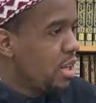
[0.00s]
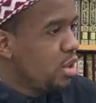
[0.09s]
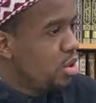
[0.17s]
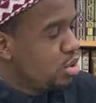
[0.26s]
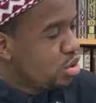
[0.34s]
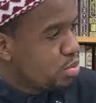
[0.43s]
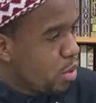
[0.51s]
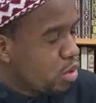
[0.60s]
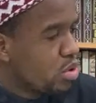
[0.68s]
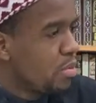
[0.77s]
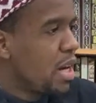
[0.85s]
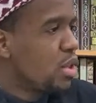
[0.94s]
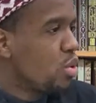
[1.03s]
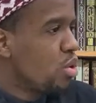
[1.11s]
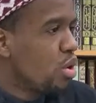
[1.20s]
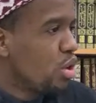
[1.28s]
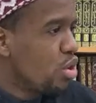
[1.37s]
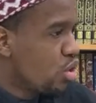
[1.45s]
You spoke to my
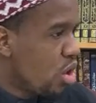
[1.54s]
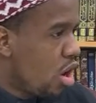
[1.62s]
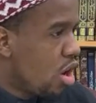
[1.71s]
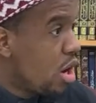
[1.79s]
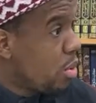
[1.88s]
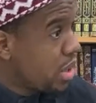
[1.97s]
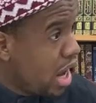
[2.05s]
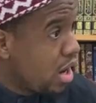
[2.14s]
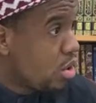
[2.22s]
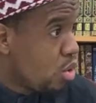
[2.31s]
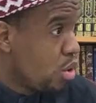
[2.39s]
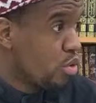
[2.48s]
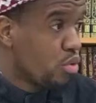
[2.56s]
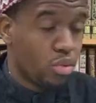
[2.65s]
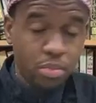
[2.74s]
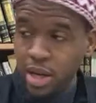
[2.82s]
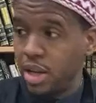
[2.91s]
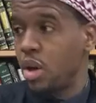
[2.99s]
daughter, you saw her without going through
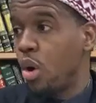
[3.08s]
me.